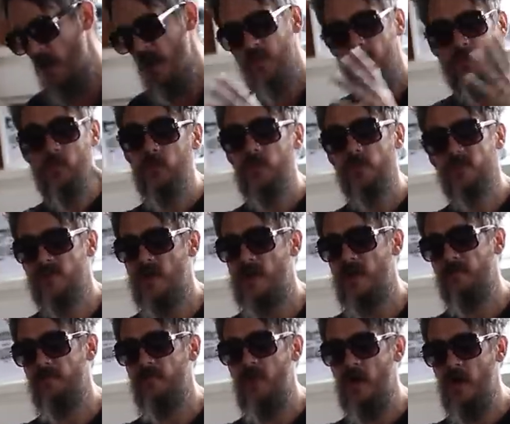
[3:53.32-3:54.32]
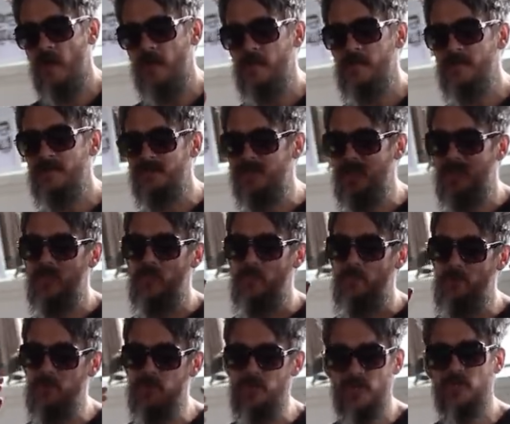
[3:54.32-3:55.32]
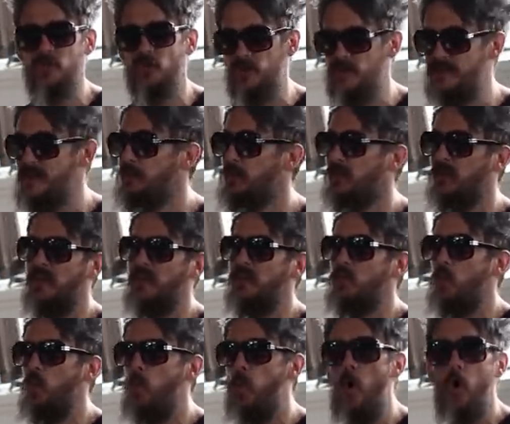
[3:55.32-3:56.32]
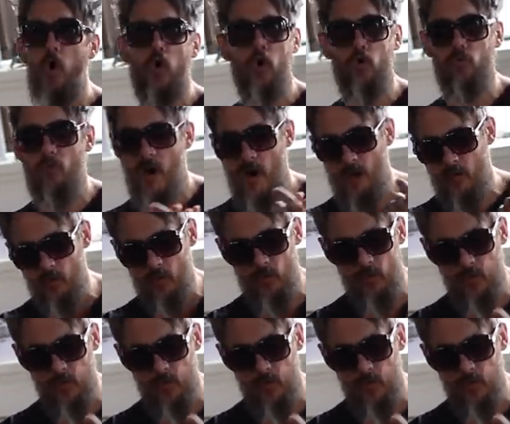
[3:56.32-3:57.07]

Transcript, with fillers: The other side of that is the magician, typically the walk-around